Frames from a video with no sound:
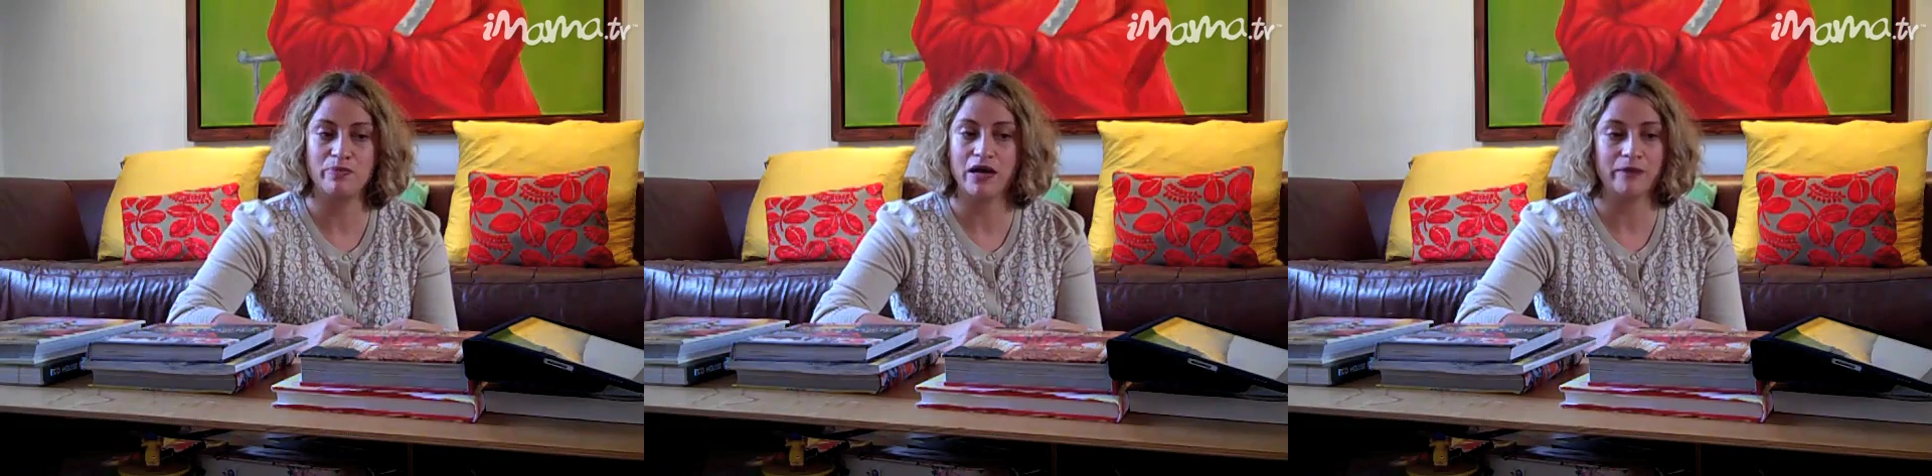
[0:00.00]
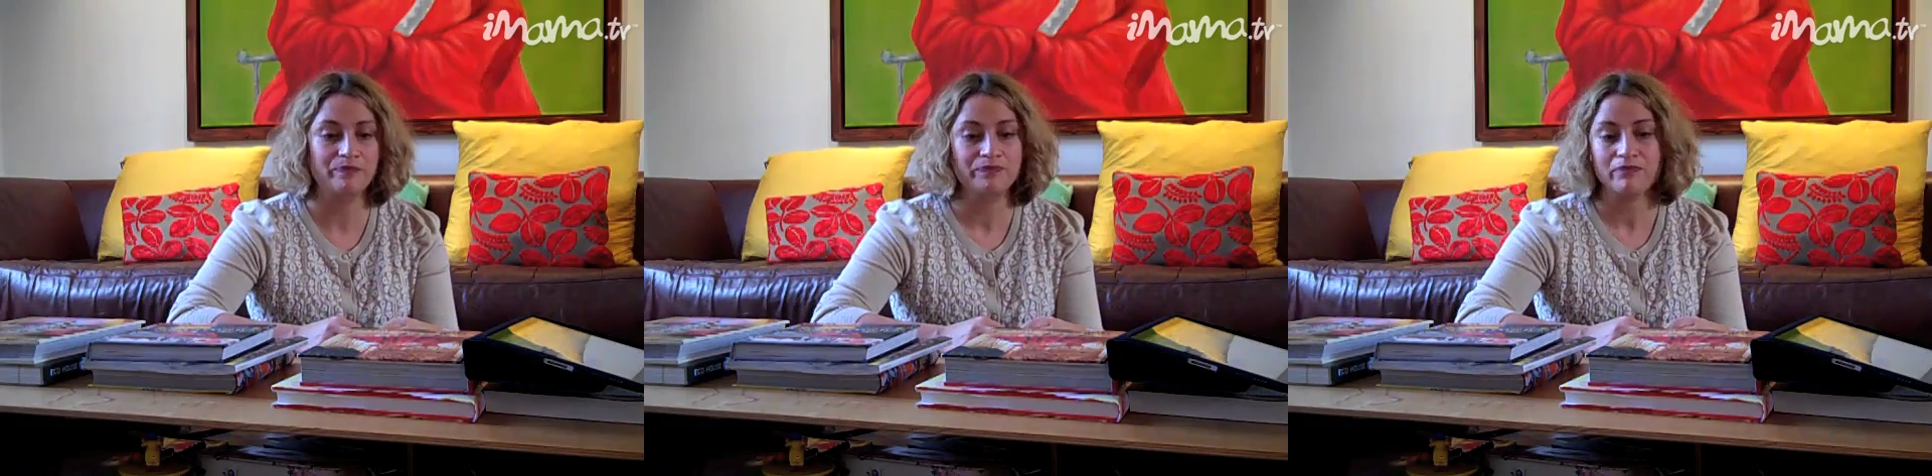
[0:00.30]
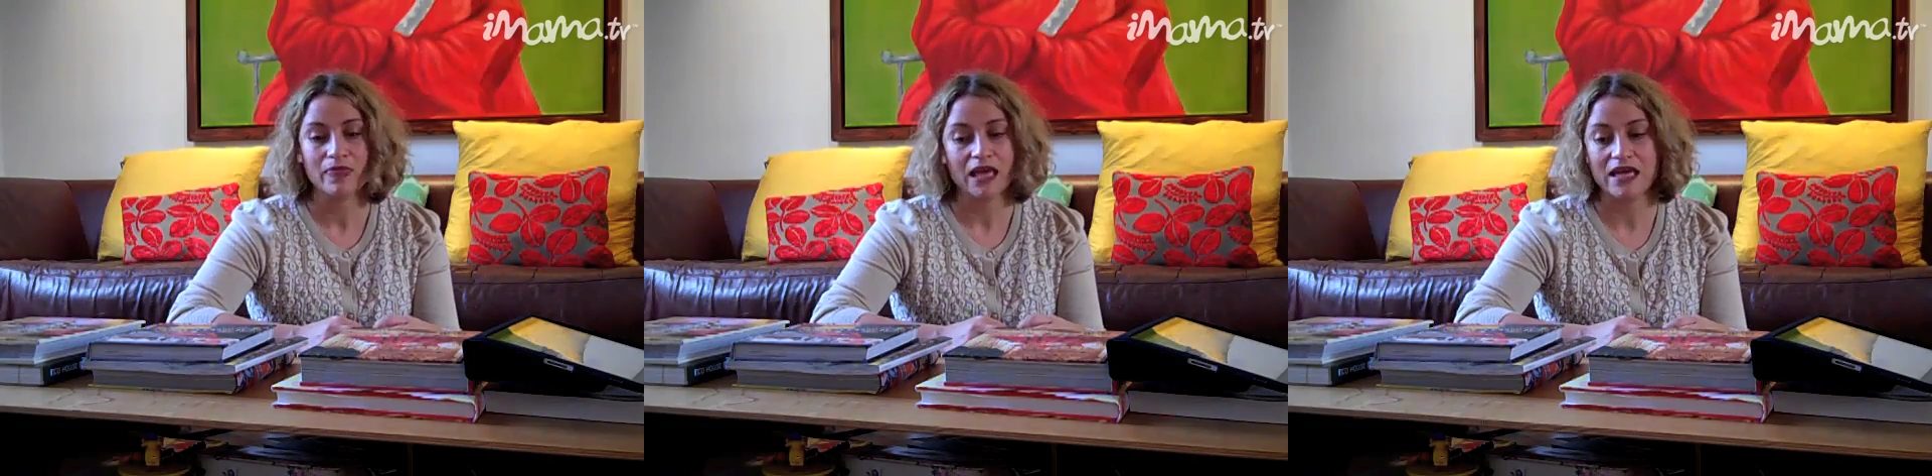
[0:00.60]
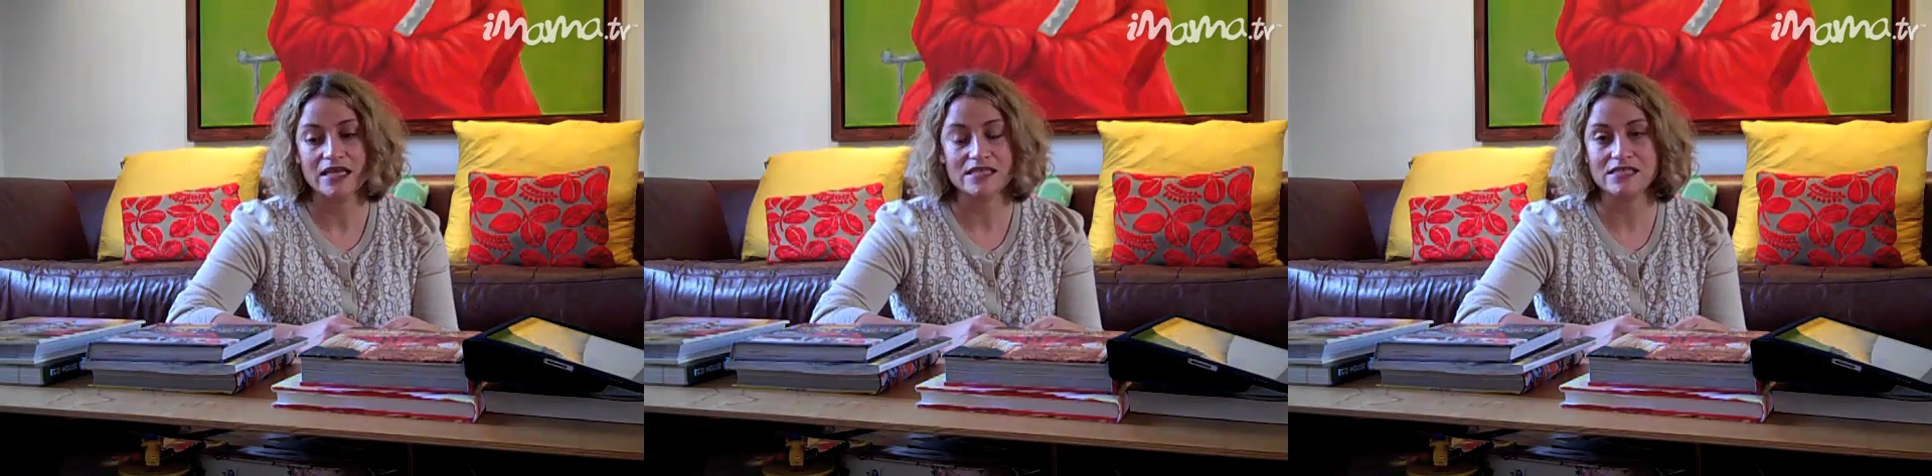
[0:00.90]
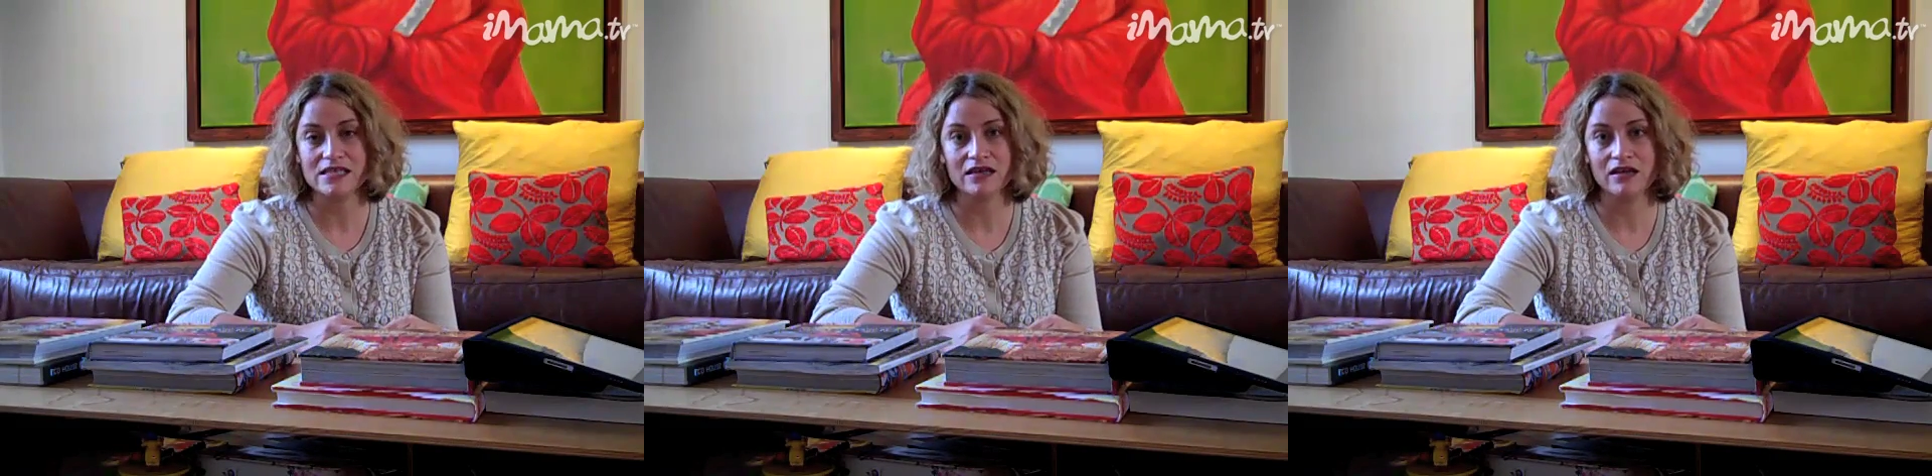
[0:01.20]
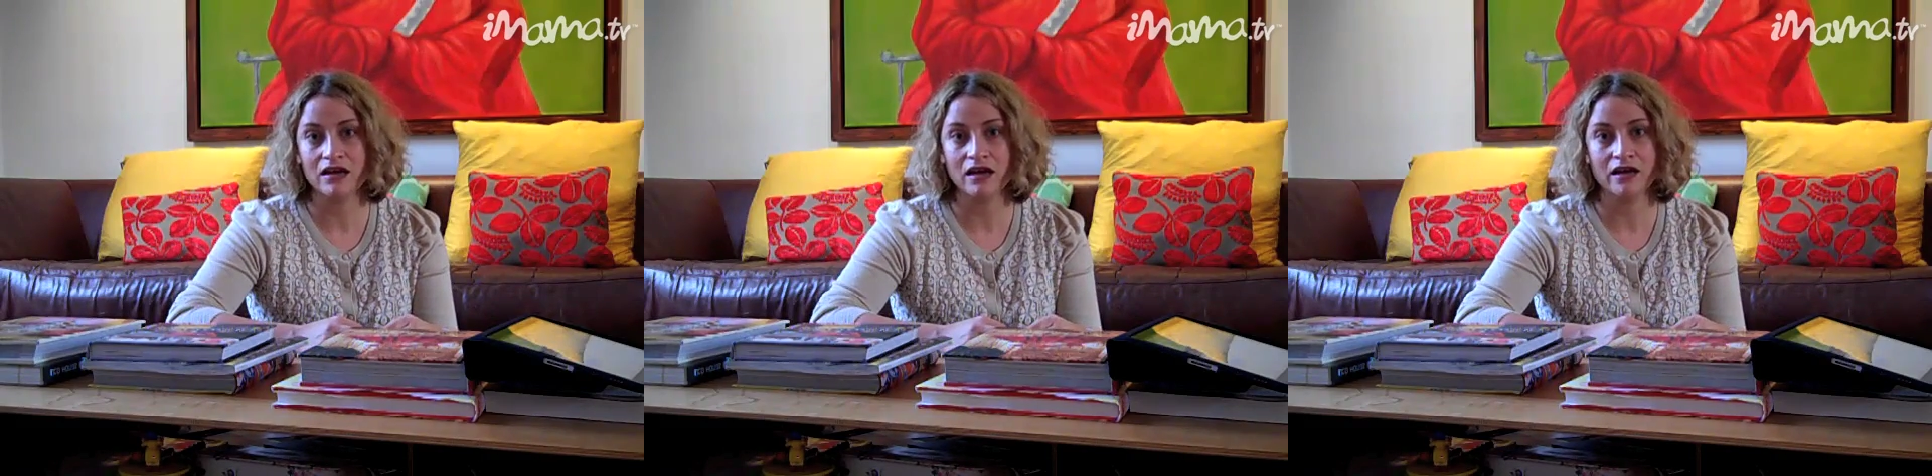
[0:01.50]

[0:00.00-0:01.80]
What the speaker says: but he's still